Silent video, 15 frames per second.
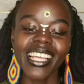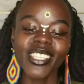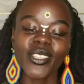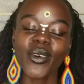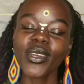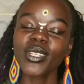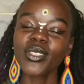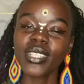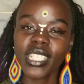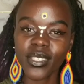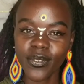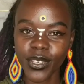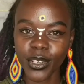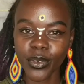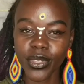So in
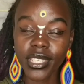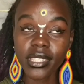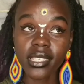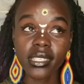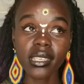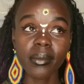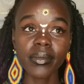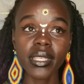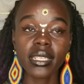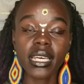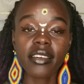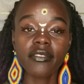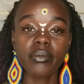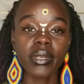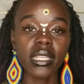today's video, this is something
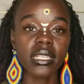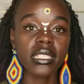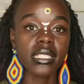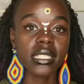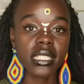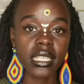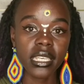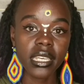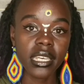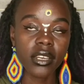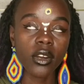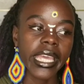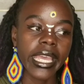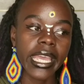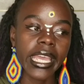that I've been
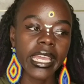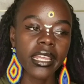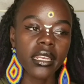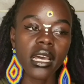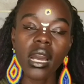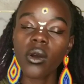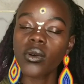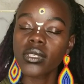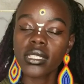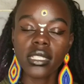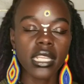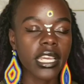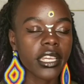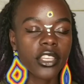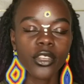seeing and I was
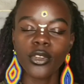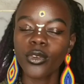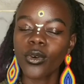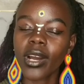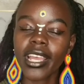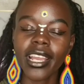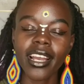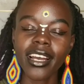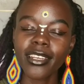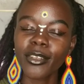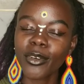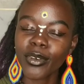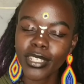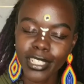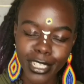like, you know, I
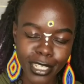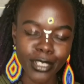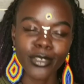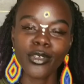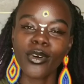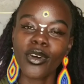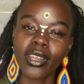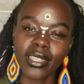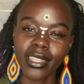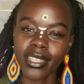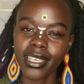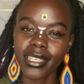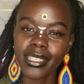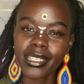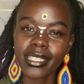cannot ignore
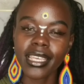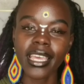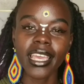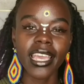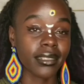this.